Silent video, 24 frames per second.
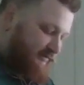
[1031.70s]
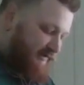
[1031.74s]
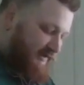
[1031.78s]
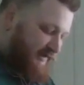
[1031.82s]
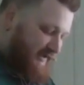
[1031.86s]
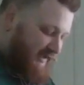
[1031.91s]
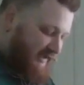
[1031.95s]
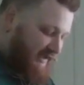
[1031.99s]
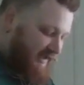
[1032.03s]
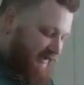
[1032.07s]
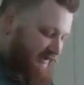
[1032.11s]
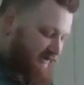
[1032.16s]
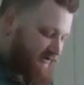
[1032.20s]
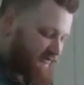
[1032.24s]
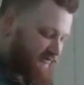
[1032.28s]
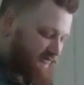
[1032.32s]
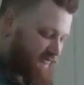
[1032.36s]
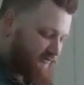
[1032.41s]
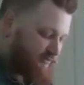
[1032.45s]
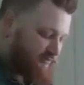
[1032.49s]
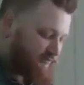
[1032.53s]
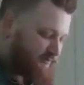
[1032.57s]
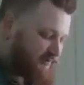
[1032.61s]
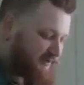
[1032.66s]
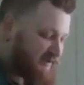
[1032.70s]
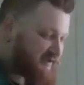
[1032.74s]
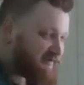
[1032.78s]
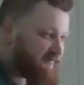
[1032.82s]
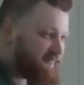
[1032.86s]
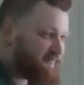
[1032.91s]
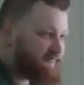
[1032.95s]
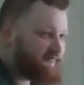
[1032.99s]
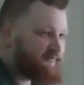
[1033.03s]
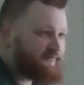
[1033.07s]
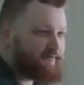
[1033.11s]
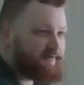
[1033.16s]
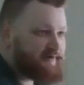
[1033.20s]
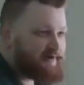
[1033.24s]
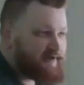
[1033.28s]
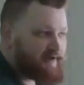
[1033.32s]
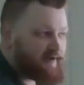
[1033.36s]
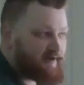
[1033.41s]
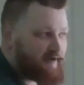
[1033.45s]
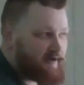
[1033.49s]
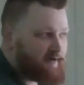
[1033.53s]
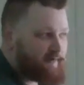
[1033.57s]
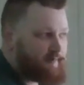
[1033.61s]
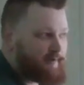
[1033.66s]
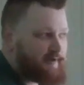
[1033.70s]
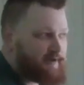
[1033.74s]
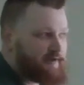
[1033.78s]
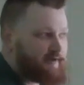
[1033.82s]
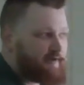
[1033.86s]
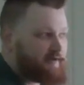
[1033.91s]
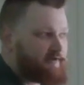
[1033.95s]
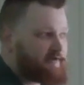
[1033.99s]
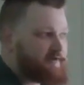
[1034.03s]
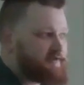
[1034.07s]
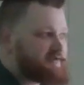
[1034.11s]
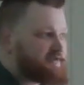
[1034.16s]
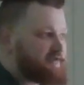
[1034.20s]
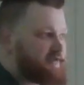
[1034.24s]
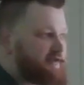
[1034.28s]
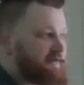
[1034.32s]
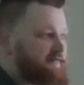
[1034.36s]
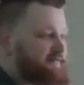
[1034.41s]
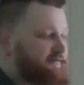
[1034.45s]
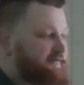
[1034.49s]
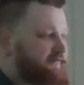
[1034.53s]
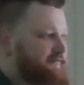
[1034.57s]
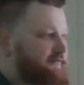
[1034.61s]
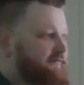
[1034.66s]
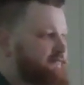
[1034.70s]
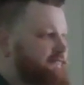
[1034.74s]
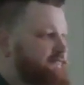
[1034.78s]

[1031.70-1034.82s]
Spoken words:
Can you be free and independent in this life?